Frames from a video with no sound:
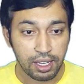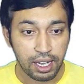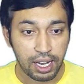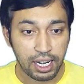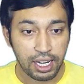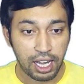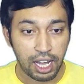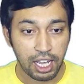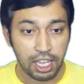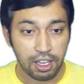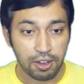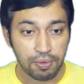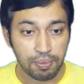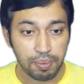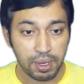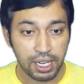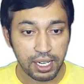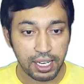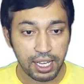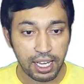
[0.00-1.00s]
And I have
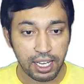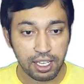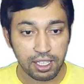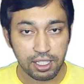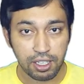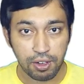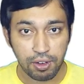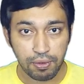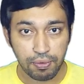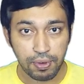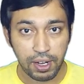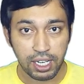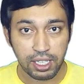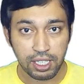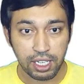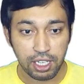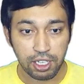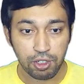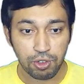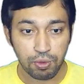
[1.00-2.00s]
made another
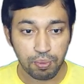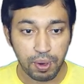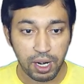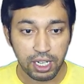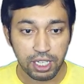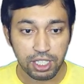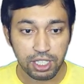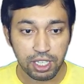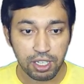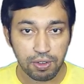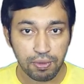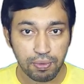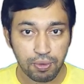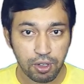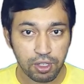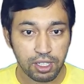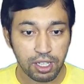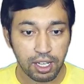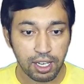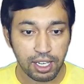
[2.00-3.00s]
FAT32 partition
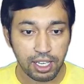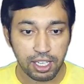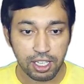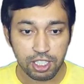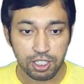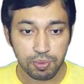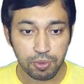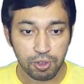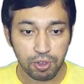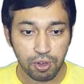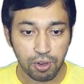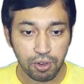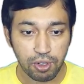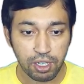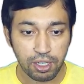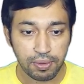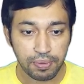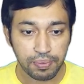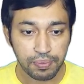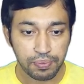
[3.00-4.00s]
for the Linux
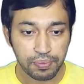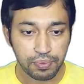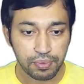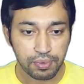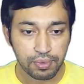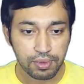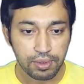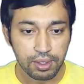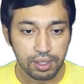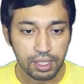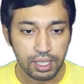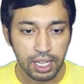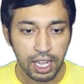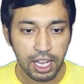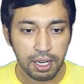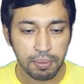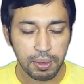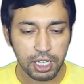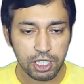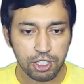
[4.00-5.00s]
bootloader,
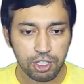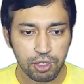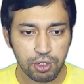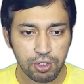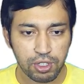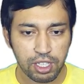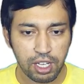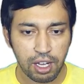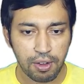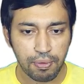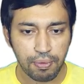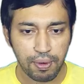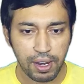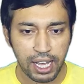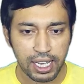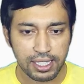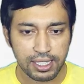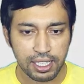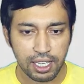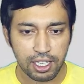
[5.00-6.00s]
and make sure the
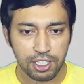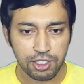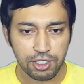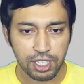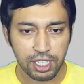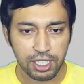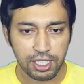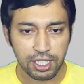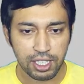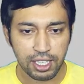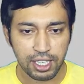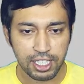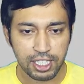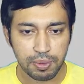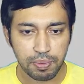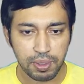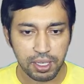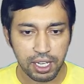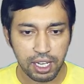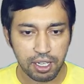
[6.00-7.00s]
flags are checked,
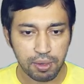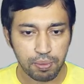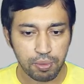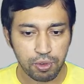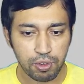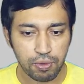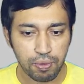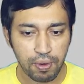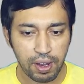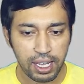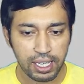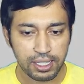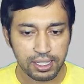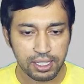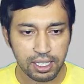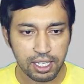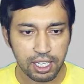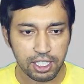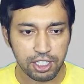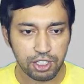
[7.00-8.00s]
ESP and boot
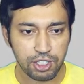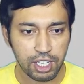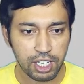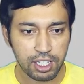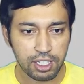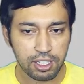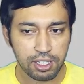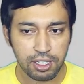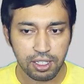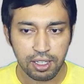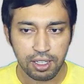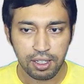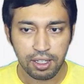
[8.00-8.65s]
flags are checked.